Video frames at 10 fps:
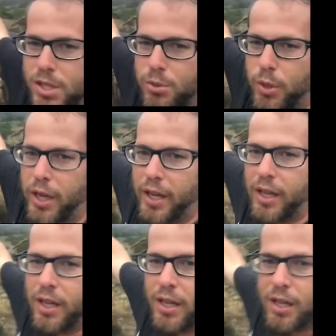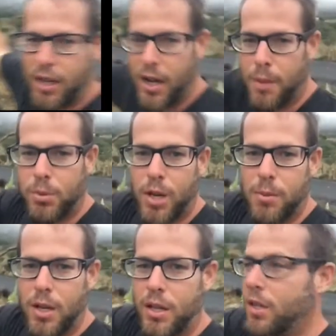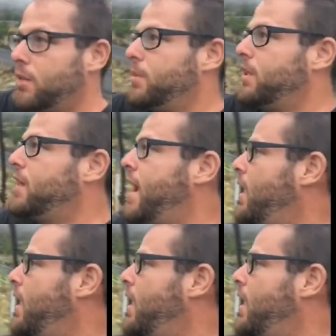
up this way, but I'm coming a little bit